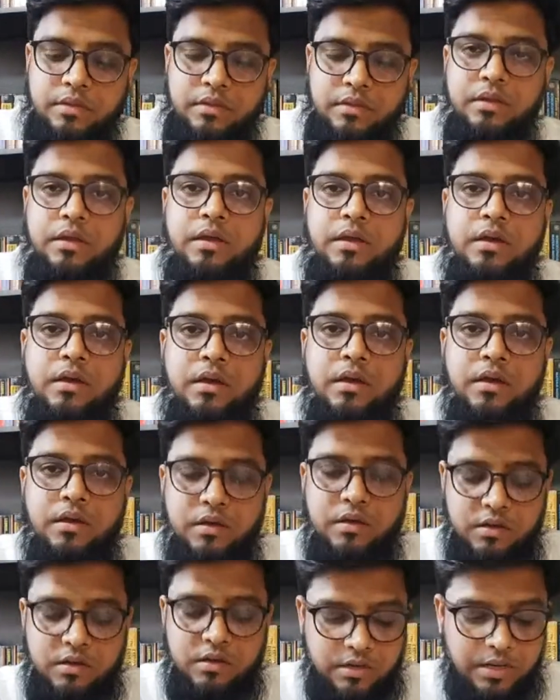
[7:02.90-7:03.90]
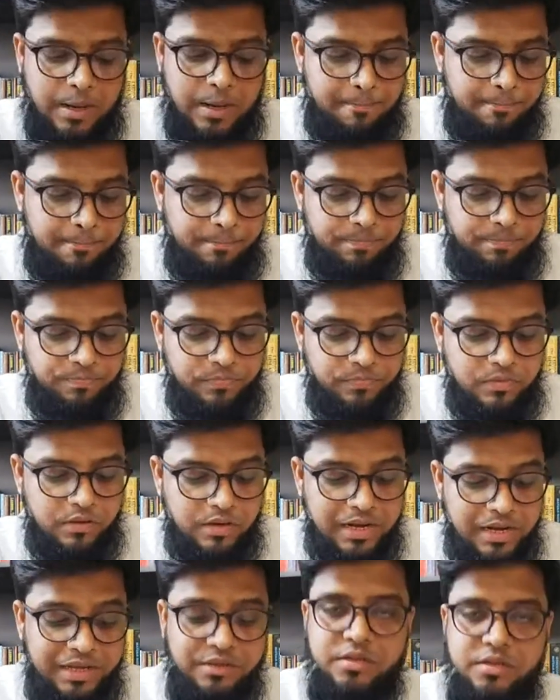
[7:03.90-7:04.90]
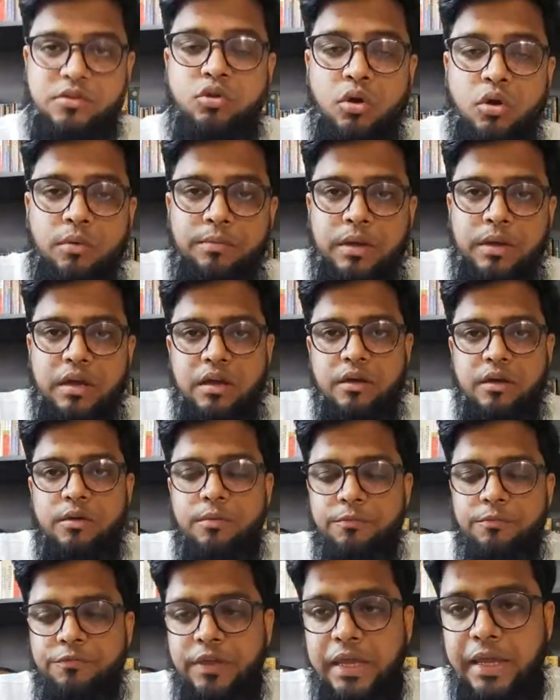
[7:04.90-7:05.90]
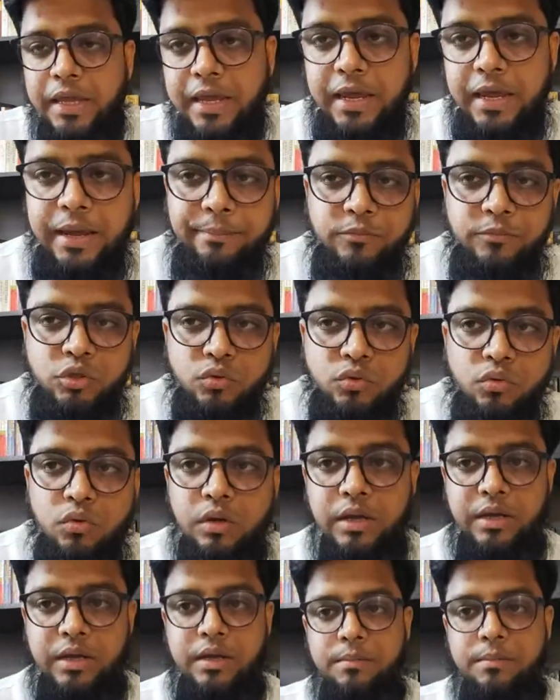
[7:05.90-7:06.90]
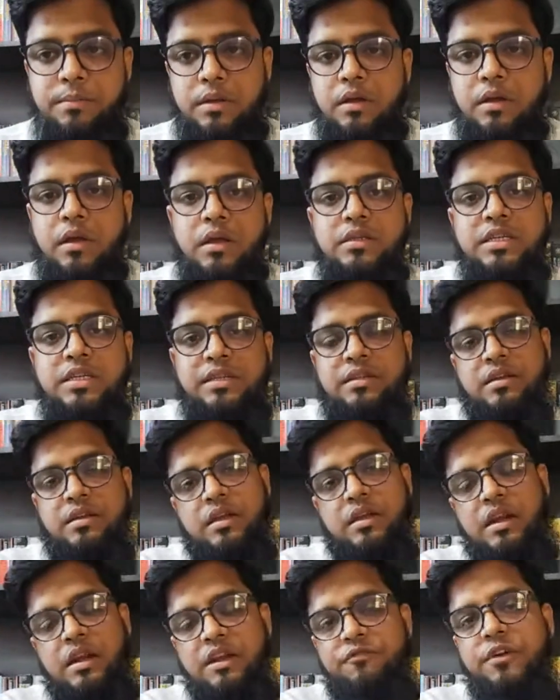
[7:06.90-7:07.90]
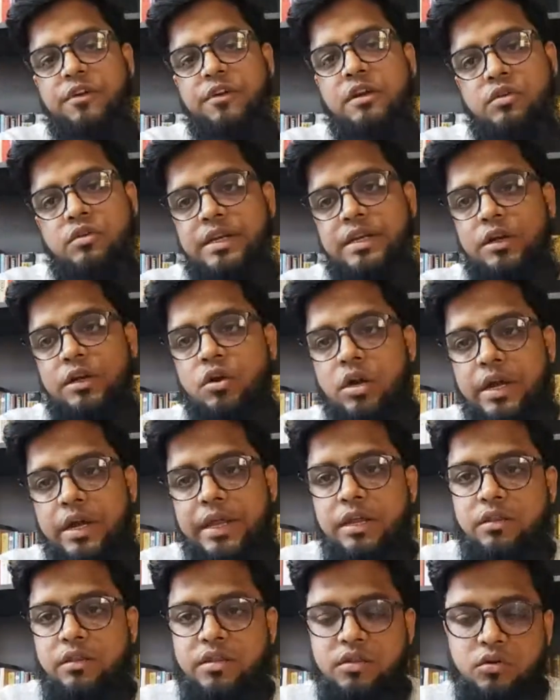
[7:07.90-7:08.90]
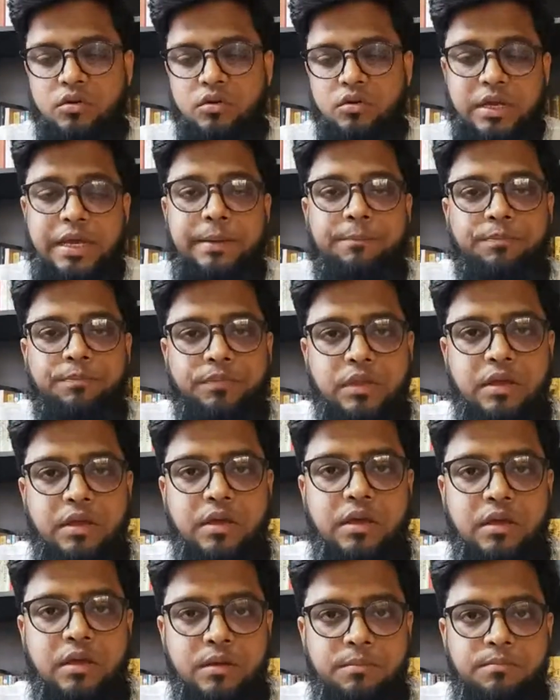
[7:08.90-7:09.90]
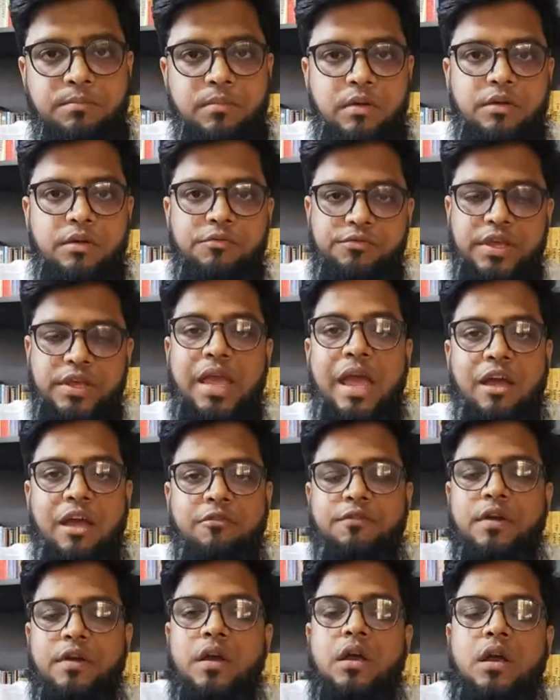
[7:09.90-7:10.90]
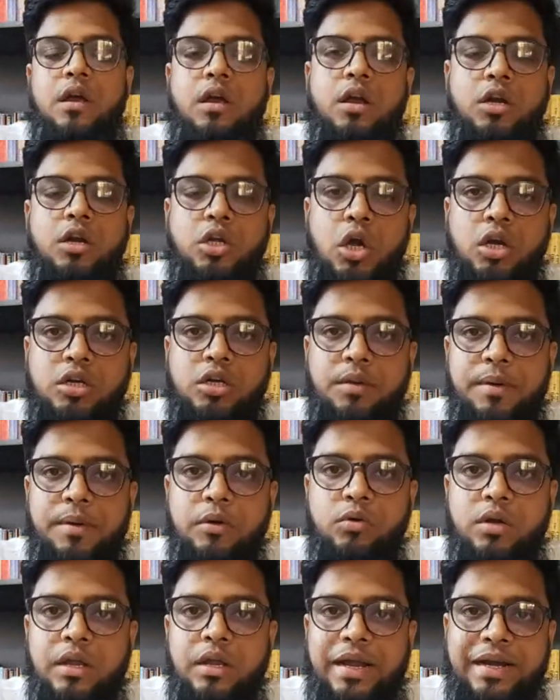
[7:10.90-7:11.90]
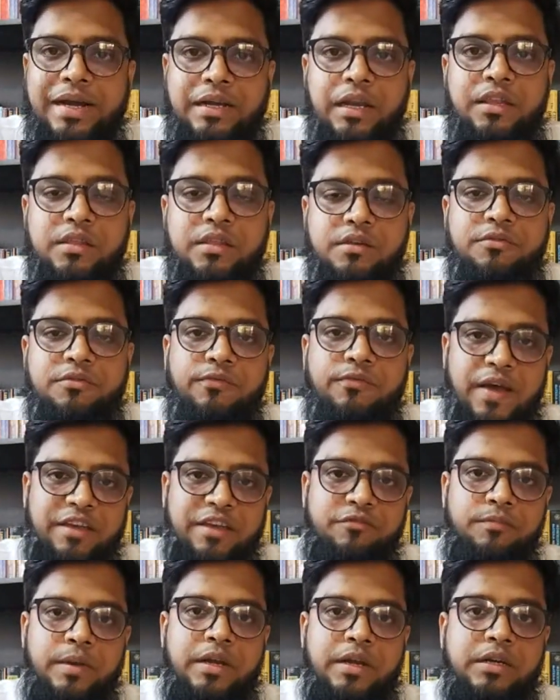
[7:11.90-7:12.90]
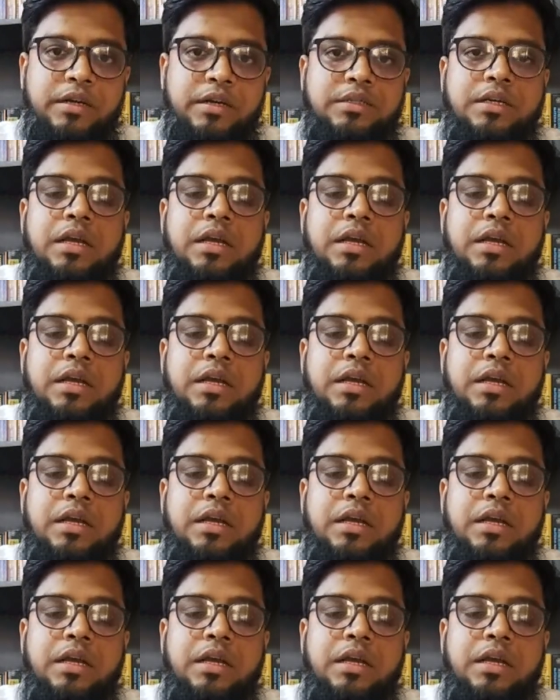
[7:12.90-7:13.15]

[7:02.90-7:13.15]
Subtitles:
uh, next, so we came to just refer to the recordings. Okay, we have talked about at least 5 minutes.